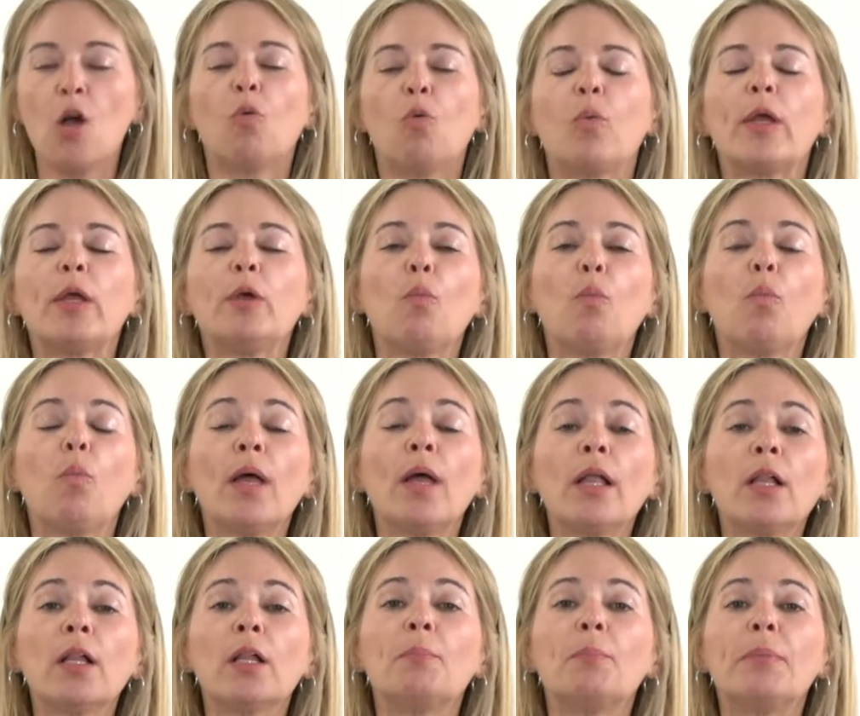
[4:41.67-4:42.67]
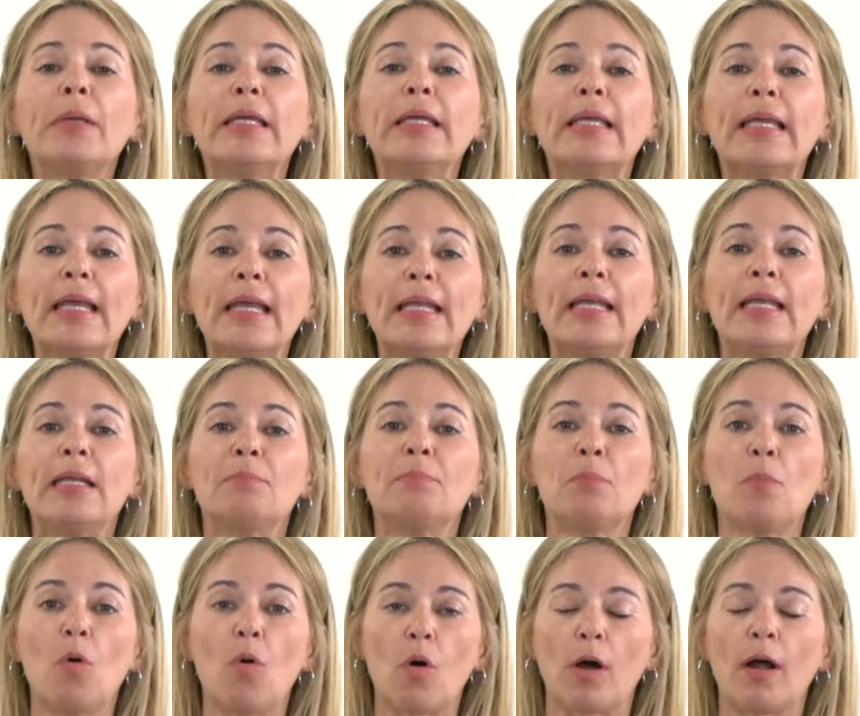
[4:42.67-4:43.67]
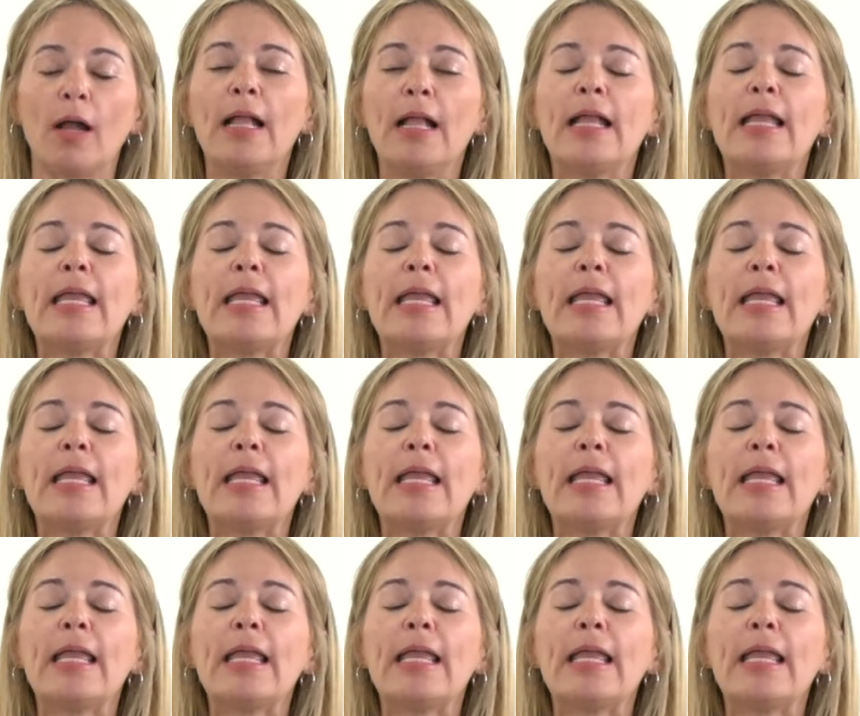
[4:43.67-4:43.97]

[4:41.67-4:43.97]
We will be getting more.